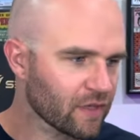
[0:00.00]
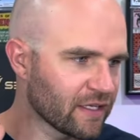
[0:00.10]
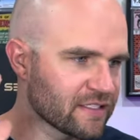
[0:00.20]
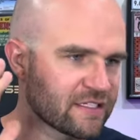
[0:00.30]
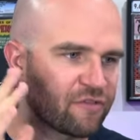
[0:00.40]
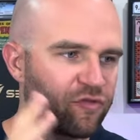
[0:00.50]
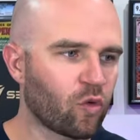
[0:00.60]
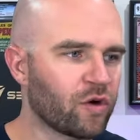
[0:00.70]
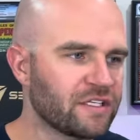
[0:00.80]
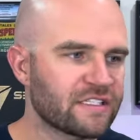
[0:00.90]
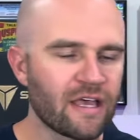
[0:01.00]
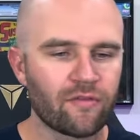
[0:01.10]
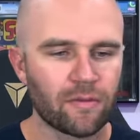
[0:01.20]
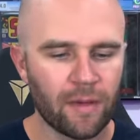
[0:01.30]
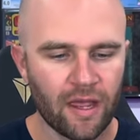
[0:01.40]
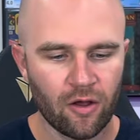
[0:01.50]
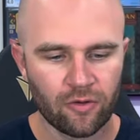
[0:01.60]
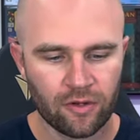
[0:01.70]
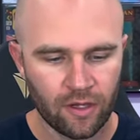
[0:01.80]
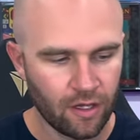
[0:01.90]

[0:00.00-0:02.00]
This is a forty-seven pound